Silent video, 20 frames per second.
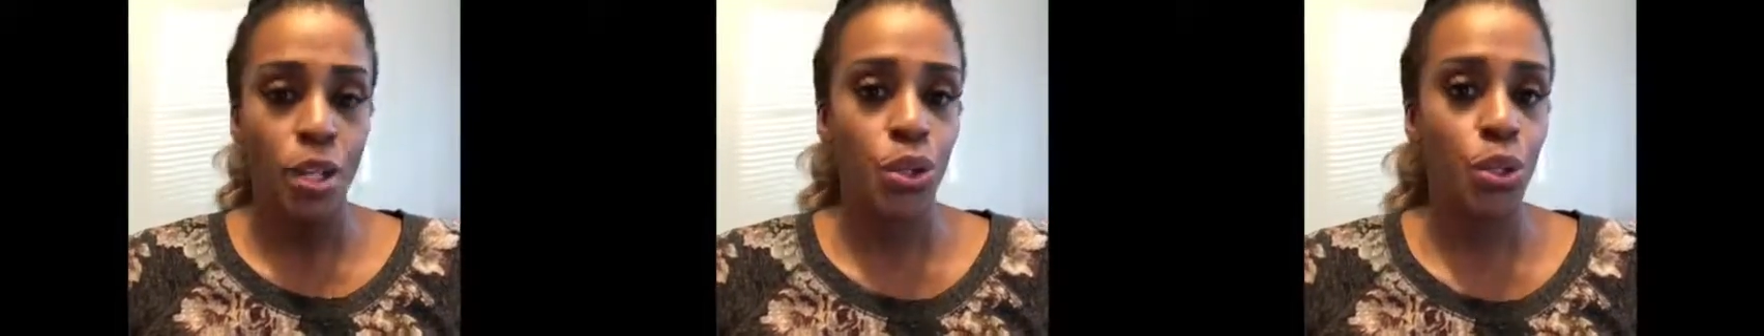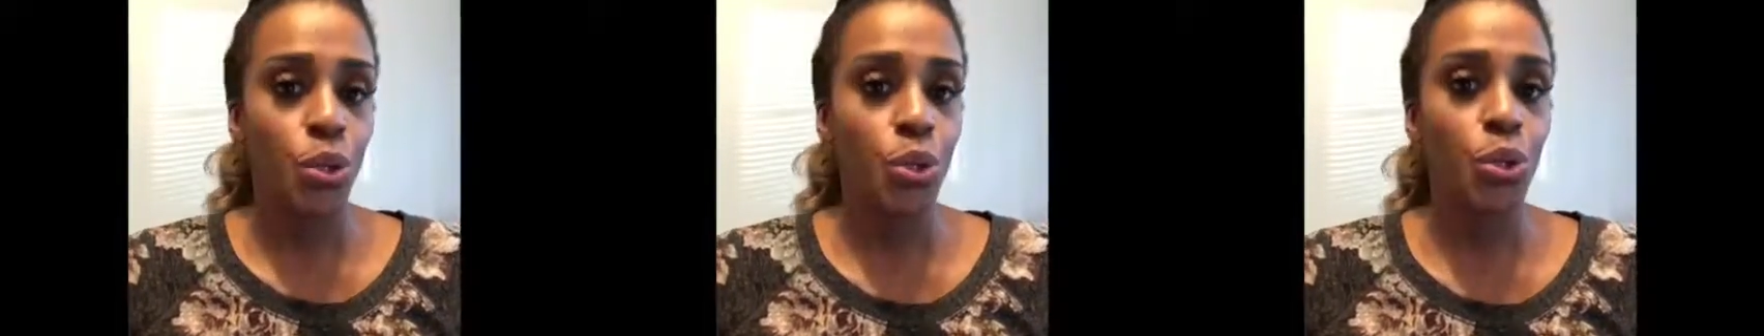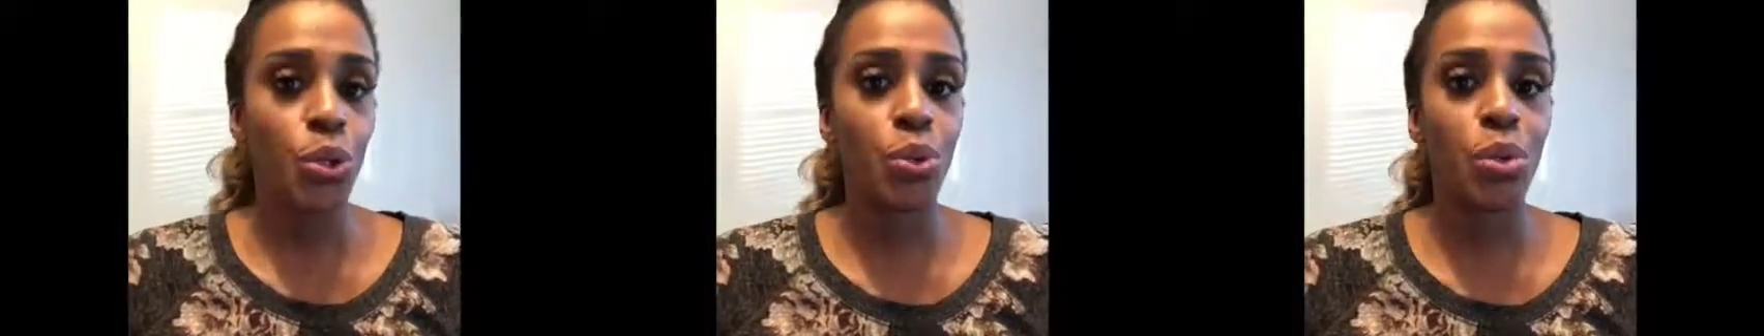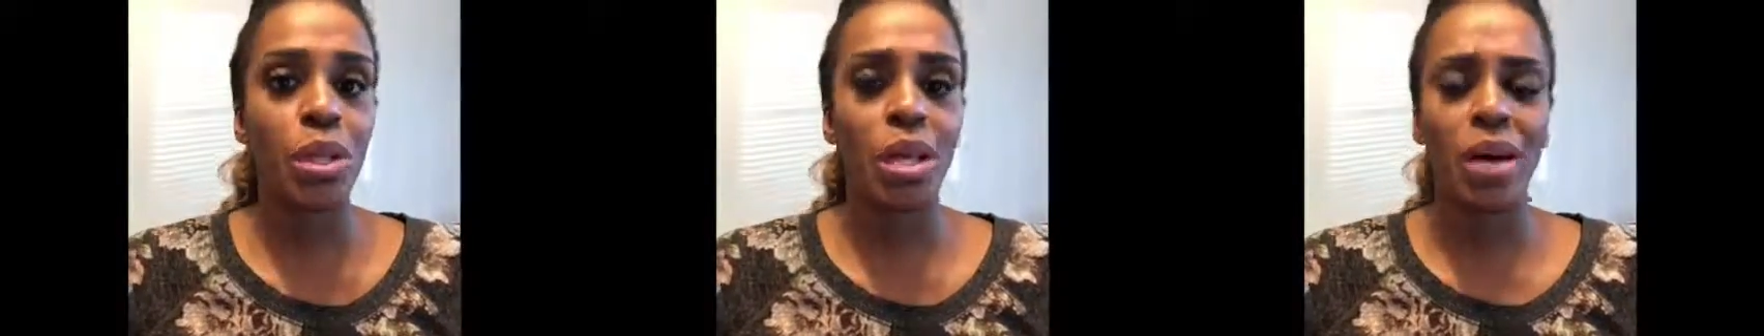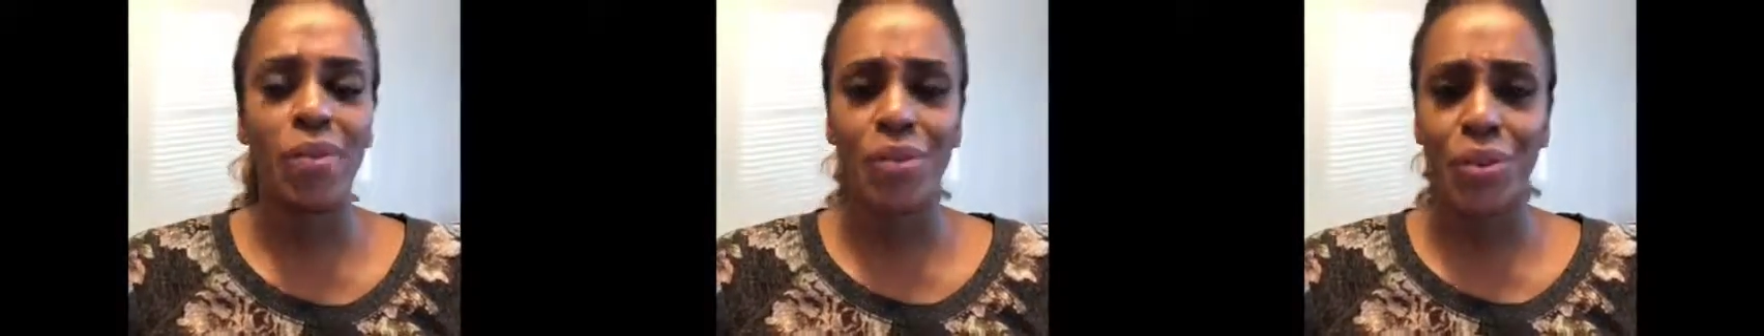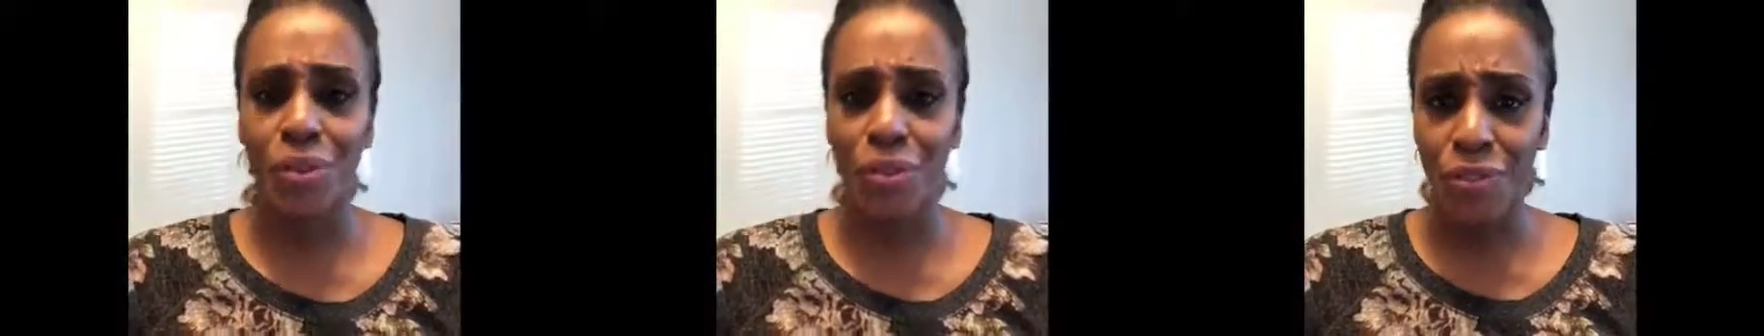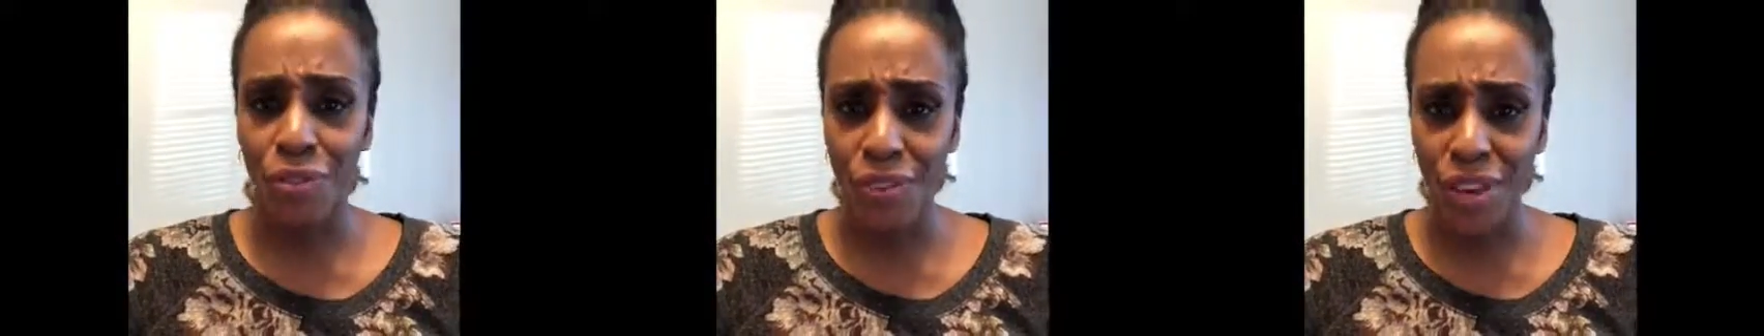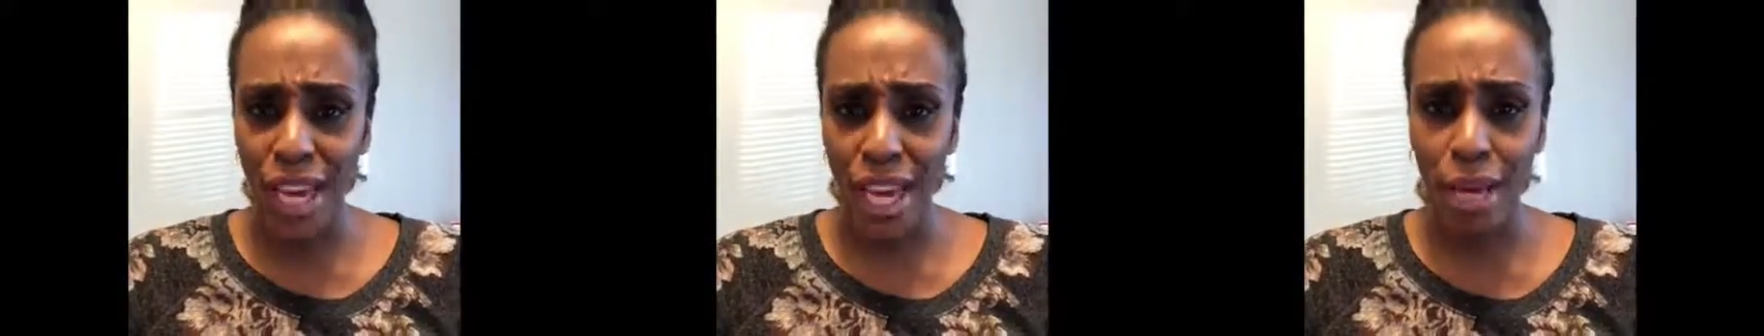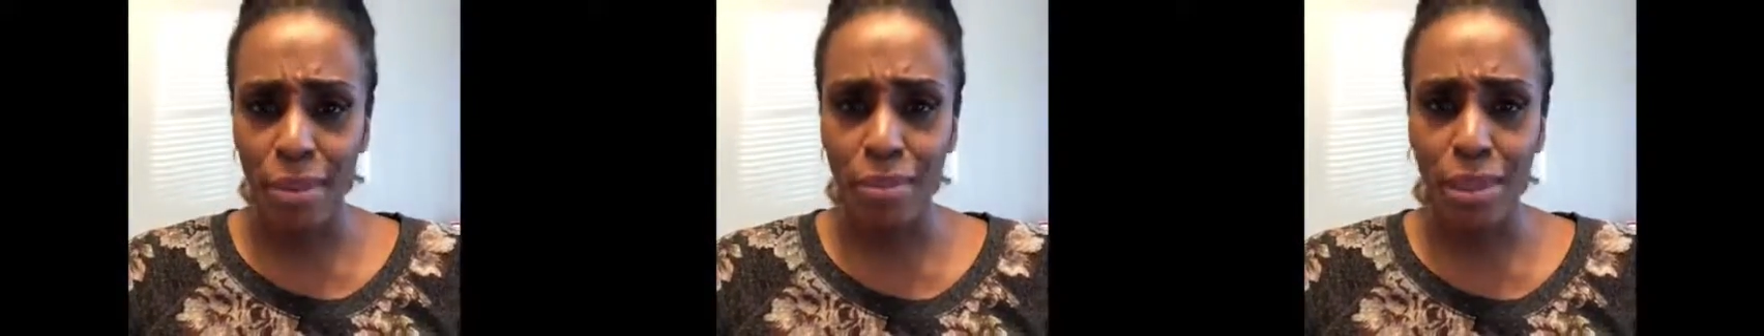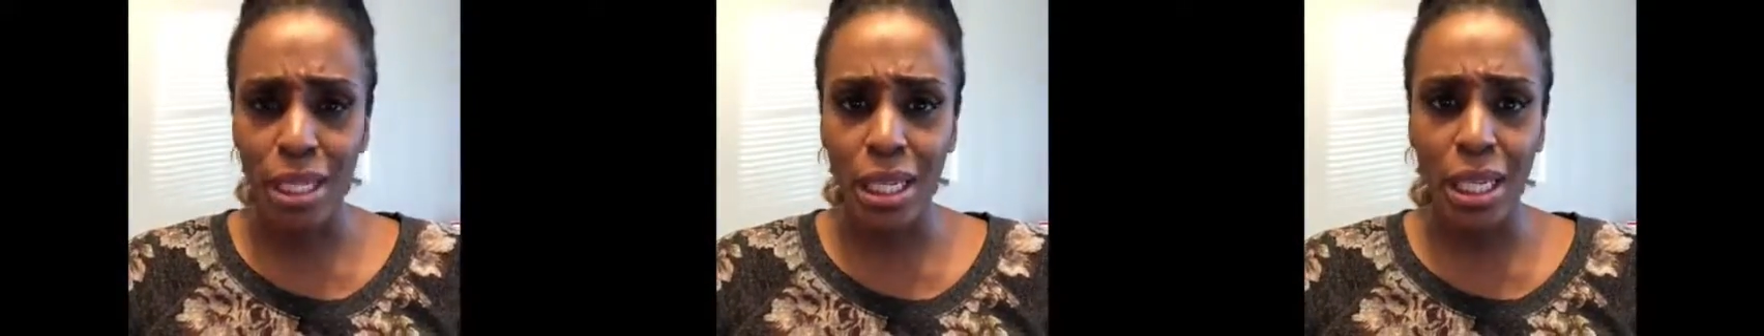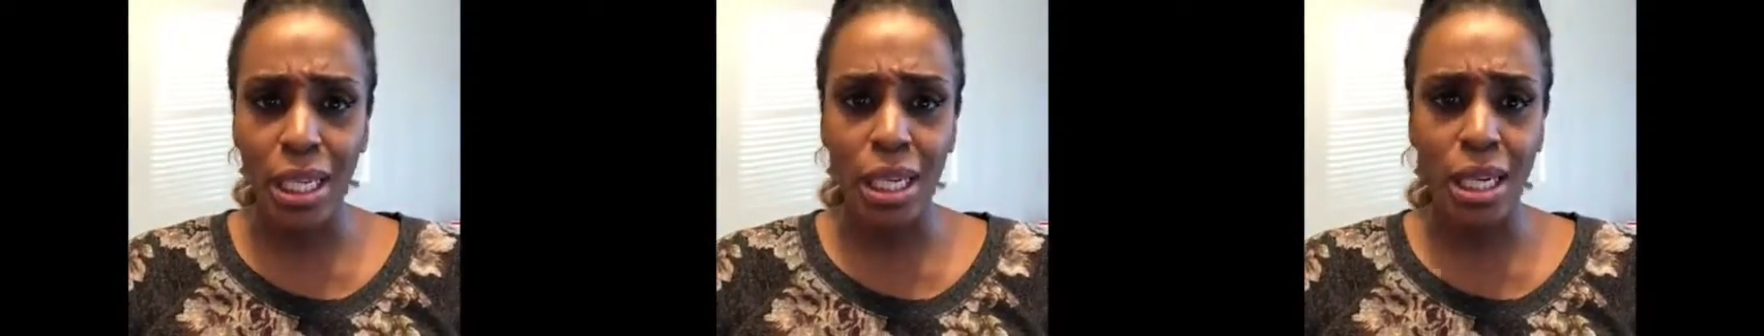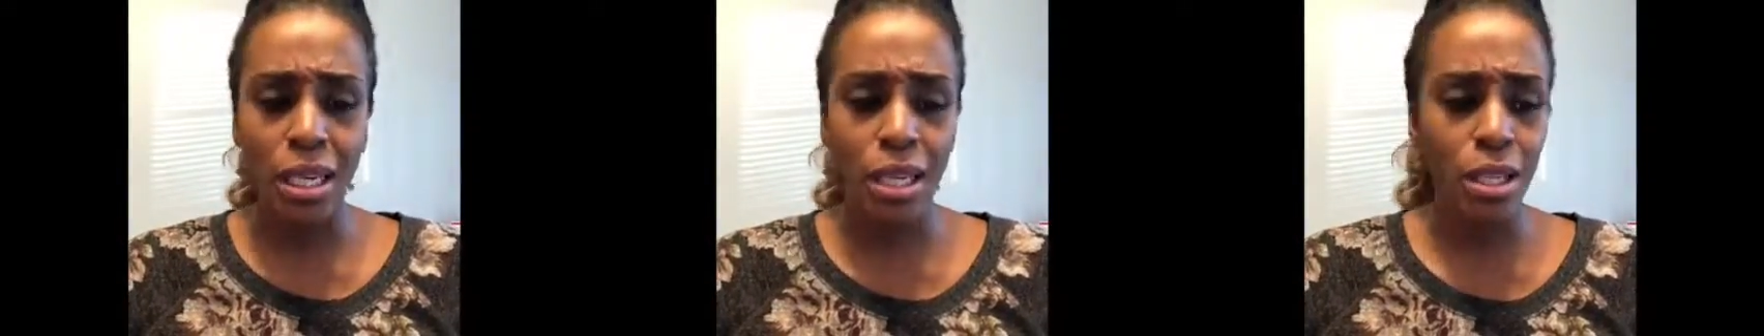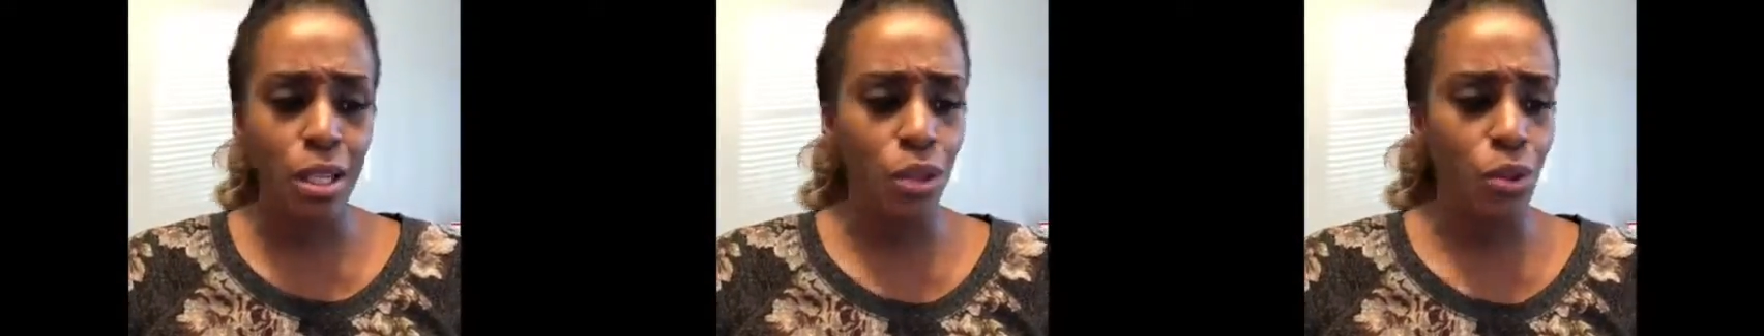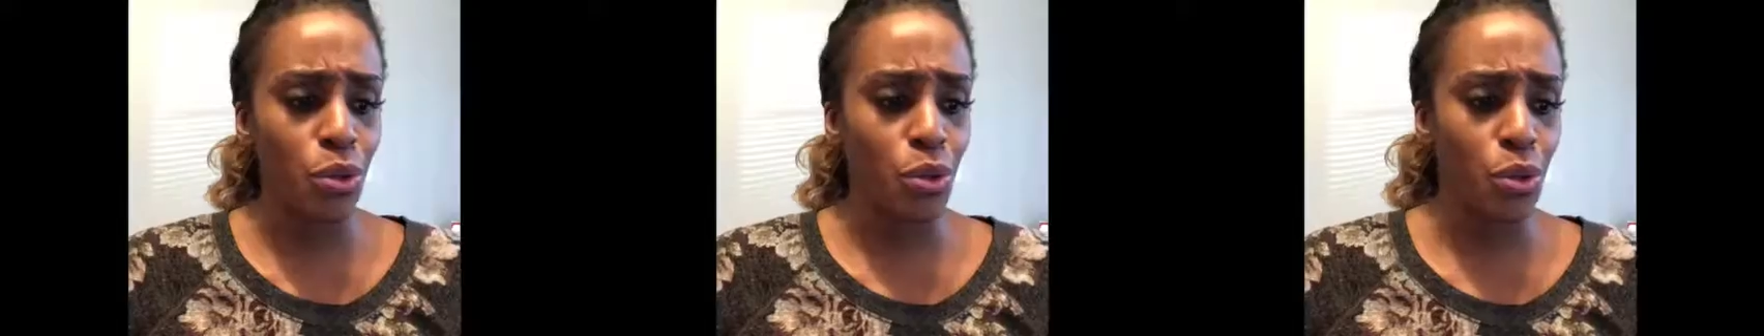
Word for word: Do you love your family?